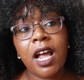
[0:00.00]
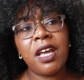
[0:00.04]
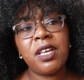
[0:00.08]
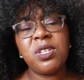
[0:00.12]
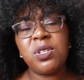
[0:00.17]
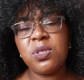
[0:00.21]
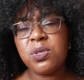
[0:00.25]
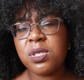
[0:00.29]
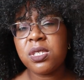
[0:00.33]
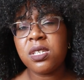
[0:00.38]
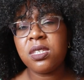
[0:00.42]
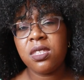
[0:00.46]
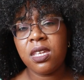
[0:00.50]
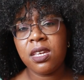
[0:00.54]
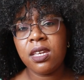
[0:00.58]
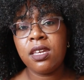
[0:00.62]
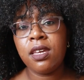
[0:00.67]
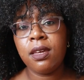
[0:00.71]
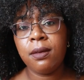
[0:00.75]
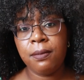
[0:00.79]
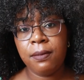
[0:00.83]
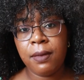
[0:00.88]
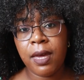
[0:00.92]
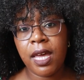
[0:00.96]
I used to
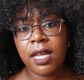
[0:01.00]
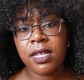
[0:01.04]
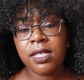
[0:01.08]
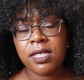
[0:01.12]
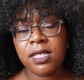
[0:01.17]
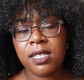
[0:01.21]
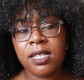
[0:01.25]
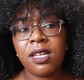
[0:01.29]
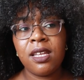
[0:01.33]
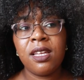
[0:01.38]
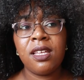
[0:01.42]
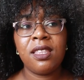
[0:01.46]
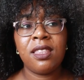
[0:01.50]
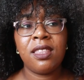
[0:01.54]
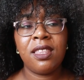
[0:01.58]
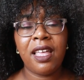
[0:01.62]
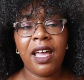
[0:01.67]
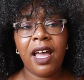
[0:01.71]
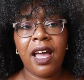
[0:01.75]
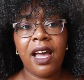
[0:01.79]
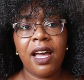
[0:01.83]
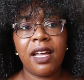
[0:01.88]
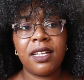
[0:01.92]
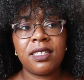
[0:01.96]
think it meant
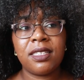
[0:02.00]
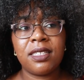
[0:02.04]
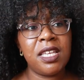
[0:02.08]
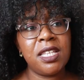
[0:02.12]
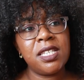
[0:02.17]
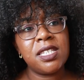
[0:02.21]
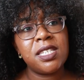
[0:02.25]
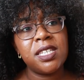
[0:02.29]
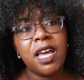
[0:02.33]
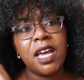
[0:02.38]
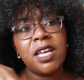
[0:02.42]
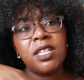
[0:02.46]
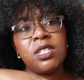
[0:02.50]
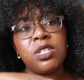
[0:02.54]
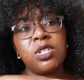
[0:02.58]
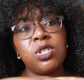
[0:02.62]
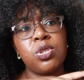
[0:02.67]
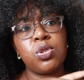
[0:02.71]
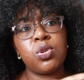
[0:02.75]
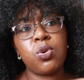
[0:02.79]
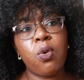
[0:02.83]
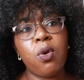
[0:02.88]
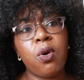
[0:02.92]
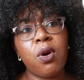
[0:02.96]
that inside the
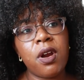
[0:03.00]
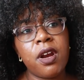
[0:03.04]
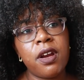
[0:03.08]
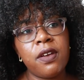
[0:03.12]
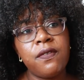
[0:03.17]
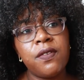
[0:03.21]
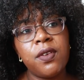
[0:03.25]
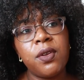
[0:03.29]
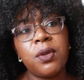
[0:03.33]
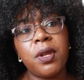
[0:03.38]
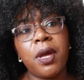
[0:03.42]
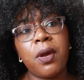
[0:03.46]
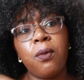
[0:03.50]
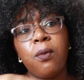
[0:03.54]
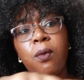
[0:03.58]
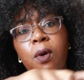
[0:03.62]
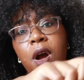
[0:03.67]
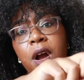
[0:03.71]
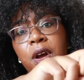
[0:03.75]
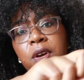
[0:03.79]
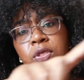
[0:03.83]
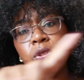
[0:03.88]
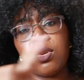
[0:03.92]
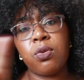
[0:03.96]
store, if you like
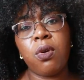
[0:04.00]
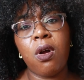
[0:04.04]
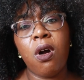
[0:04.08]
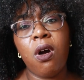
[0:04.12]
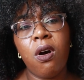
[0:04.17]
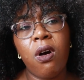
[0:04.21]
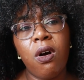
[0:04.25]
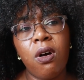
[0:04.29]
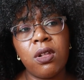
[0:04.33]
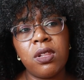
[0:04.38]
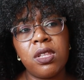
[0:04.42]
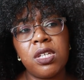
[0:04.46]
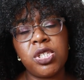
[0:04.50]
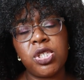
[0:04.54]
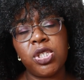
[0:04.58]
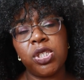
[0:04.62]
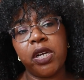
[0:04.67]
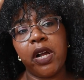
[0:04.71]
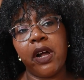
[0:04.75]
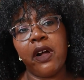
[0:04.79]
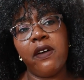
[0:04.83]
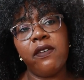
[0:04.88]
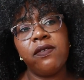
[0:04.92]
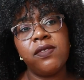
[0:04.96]
walk through all the
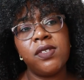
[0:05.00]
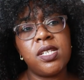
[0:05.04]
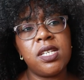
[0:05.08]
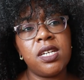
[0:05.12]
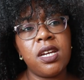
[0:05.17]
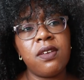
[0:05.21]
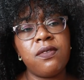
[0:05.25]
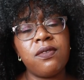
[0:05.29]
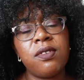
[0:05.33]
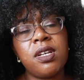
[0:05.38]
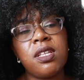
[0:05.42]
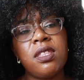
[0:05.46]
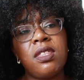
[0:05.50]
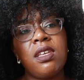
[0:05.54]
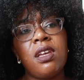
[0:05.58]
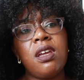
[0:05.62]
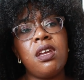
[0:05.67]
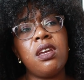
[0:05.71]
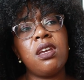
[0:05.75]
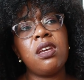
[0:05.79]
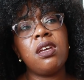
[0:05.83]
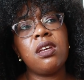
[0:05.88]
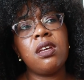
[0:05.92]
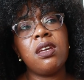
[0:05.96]
shelves and
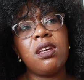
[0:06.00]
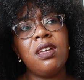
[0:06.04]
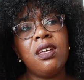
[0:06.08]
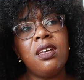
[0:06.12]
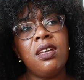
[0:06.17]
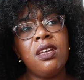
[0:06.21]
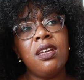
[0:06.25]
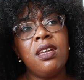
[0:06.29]
everything,